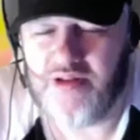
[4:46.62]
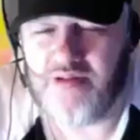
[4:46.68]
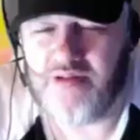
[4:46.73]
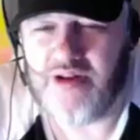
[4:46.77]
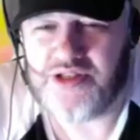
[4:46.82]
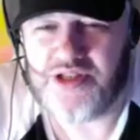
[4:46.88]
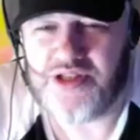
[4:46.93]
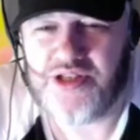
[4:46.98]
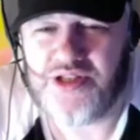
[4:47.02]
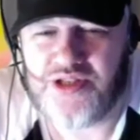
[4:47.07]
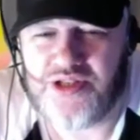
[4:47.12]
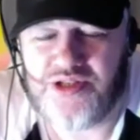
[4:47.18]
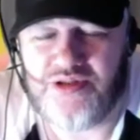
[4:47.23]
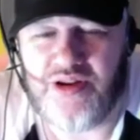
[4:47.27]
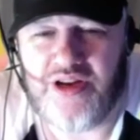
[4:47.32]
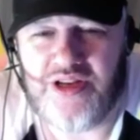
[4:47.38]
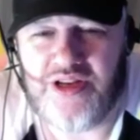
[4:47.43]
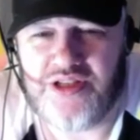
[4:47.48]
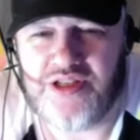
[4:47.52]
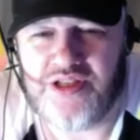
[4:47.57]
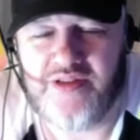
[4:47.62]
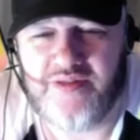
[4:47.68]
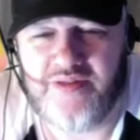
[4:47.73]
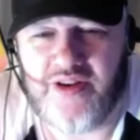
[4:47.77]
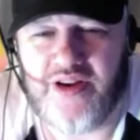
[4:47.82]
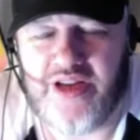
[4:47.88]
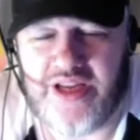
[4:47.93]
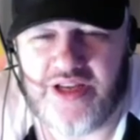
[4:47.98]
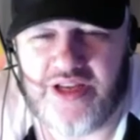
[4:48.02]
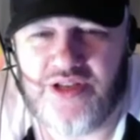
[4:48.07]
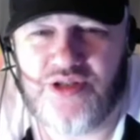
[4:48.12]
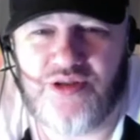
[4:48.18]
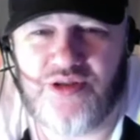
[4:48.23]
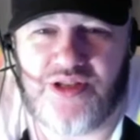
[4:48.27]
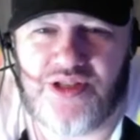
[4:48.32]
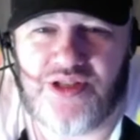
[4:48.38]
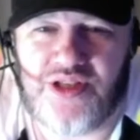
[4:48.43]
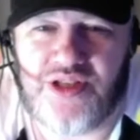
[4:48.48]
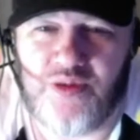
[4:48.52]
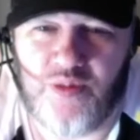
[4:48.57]
actually strange in a very
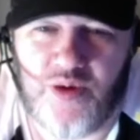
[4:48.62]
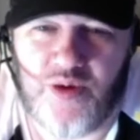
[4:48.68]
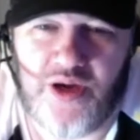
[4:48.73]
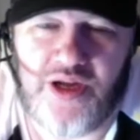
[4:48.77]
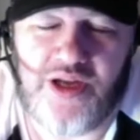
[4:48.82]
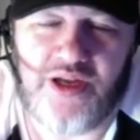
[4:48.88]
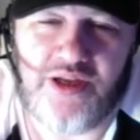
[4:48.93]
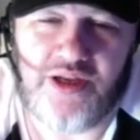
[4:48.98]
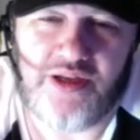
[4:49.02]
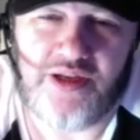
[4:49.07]
interesting way.